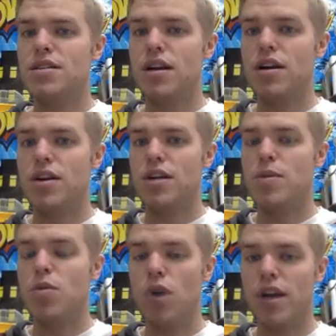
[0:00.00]
are going to be
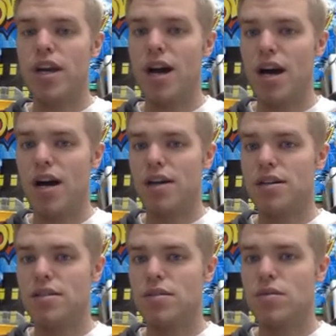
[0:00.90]
working on
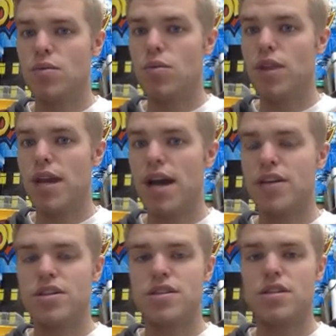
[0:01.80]
when they
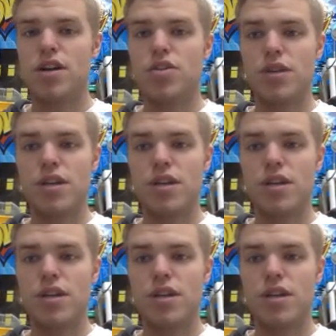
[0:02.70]
actually start doing the